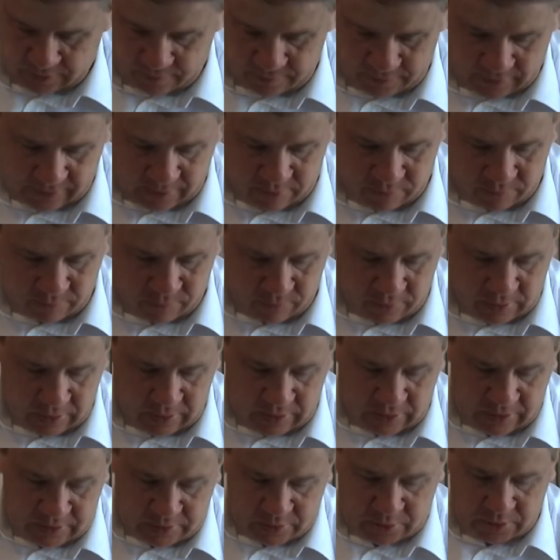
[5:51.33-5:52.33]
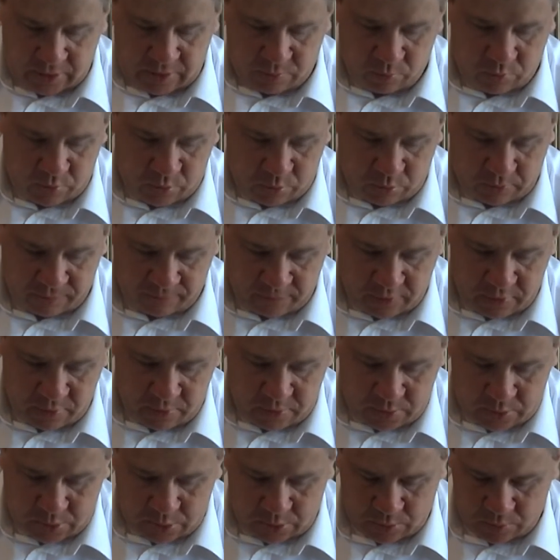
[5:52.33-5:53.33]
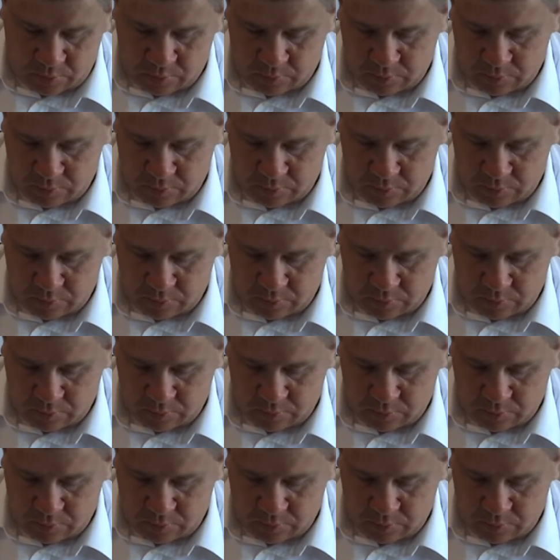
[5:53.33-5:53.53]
that Ashim was referring to.